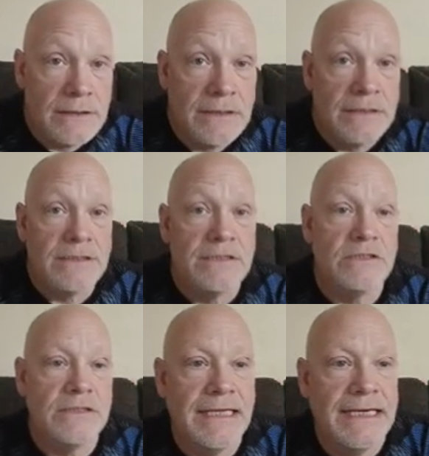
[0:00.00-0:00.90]
So
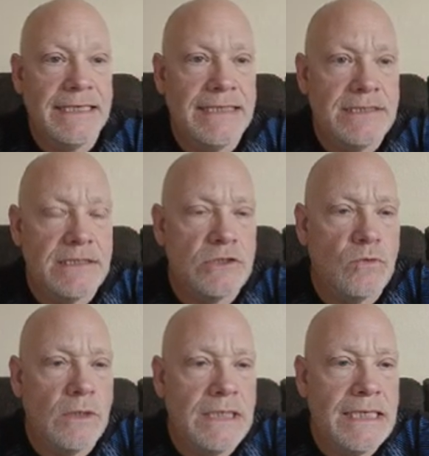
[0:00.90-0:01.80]
that is a
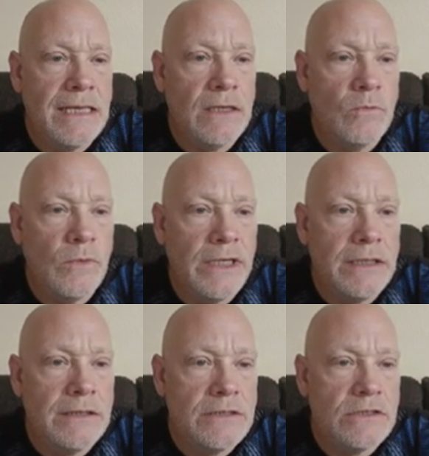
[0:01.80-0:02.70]
$20 win.
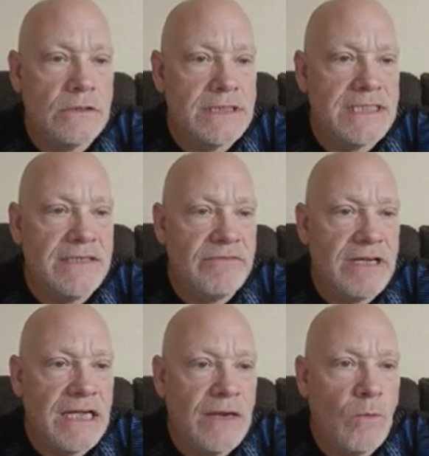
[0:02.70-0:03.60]
So let's see if we can get
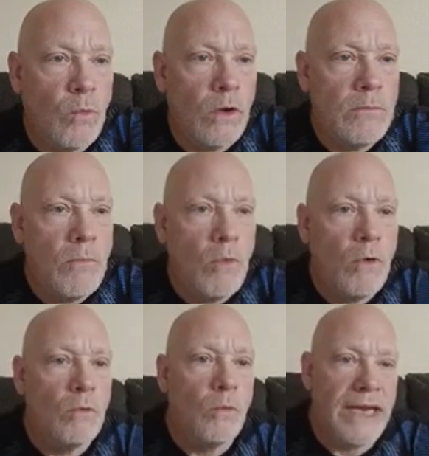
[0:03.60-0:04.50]
one more
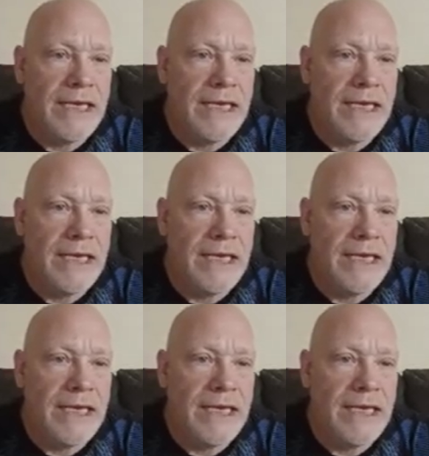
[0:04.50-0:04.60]
win.